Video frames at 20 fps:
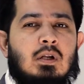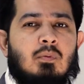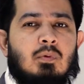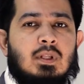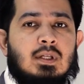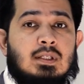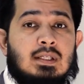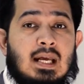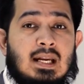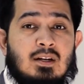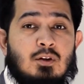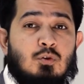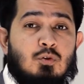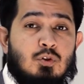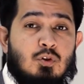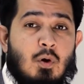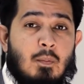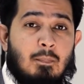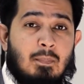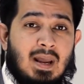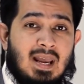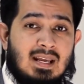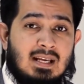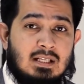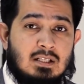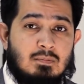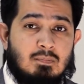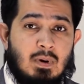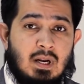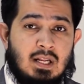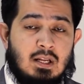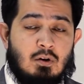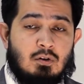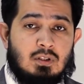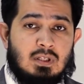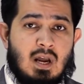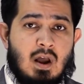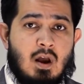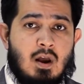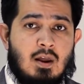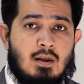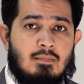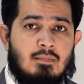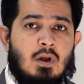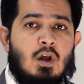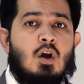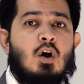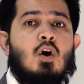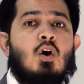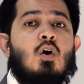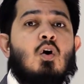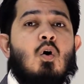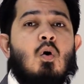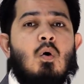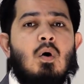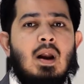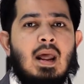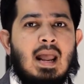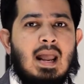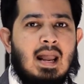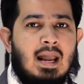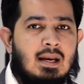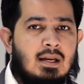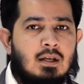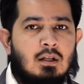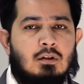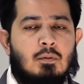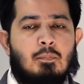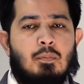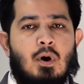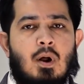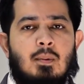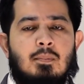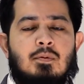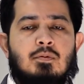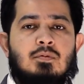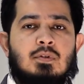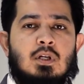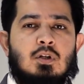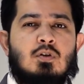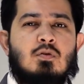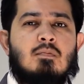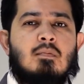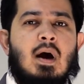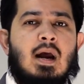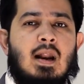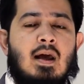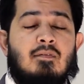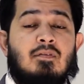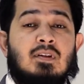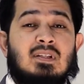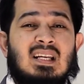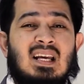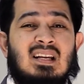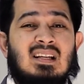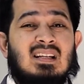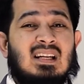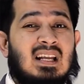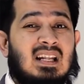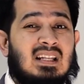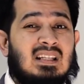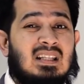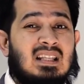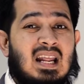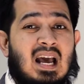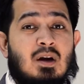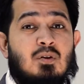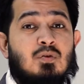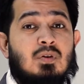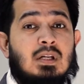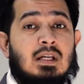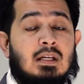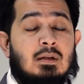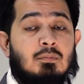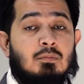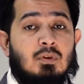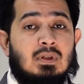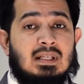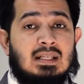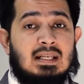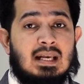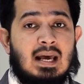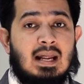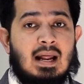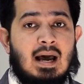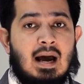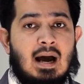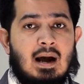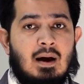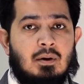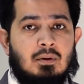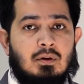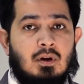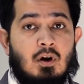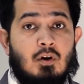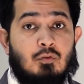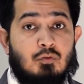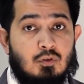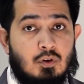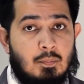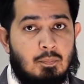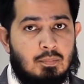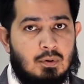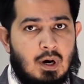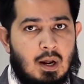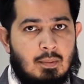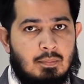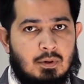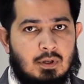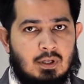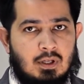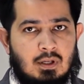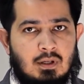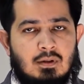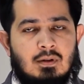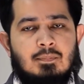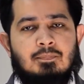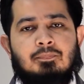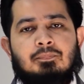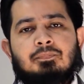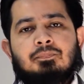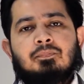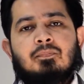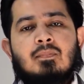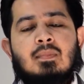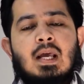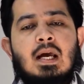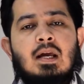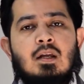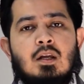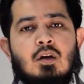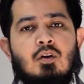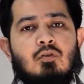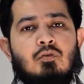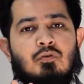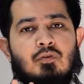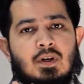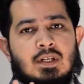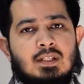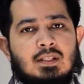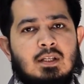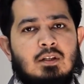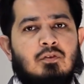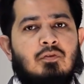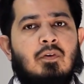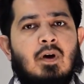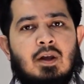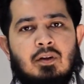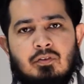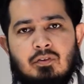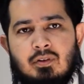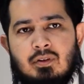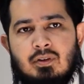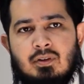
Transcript: with a tenant who's not paying his money on time, or any other problems that you might have the tenant and now you need him to get out of your property. First things first.